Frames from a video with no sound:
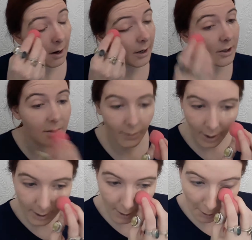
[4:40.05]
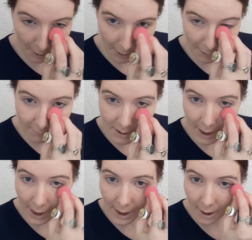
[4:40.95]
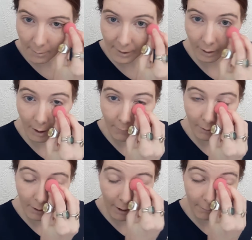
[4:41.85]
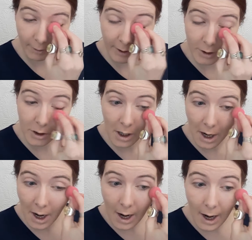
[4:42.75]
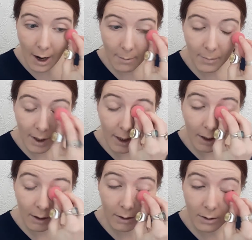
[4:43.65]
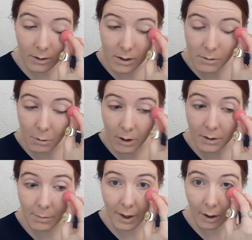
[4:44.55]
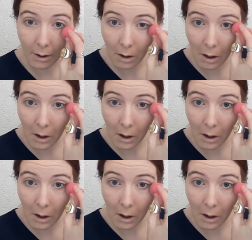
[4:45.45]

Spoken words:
I just find it gives A better coverage, and B, just works better.